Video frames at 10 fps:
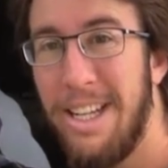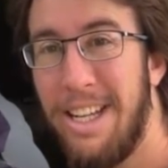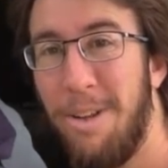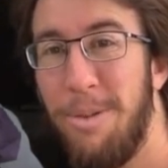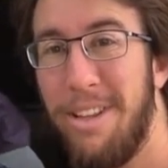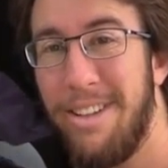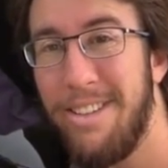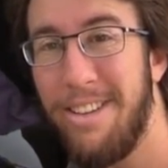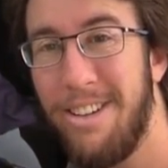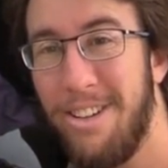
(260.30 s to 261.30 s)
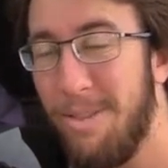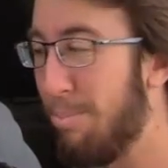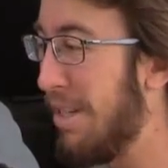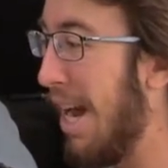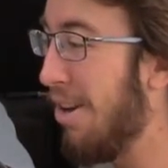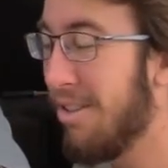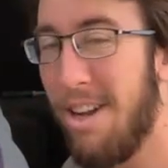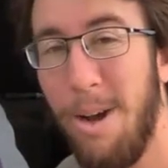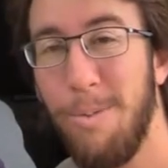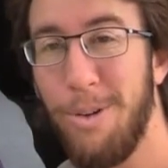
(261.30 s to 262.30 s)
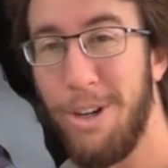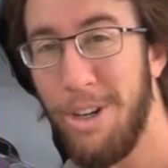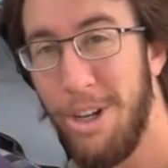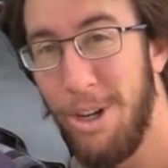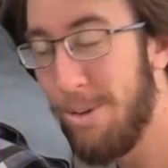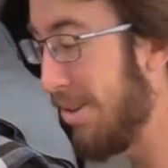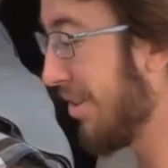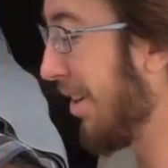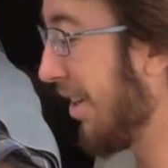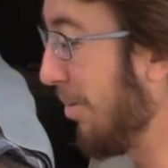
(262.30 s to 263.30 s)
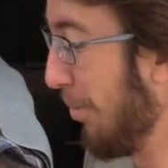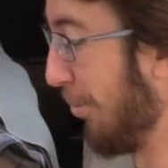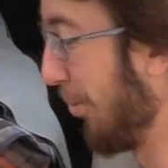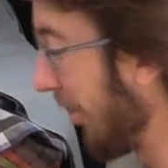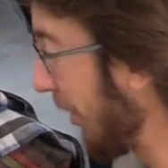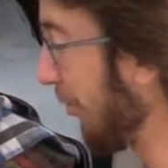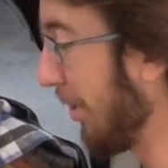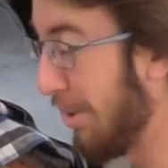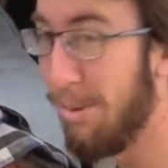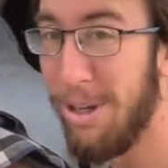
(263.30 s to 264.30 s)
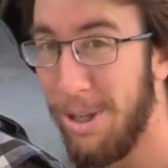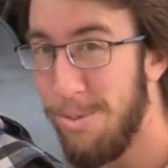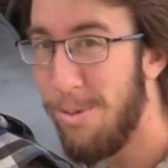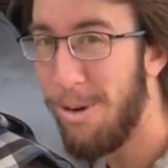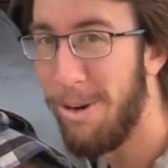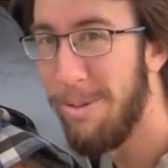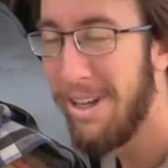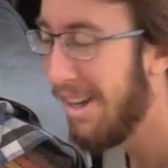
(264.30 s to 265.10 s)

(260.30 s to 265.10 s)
he gave me this down comforter, which is gonna keep me really, really, really warm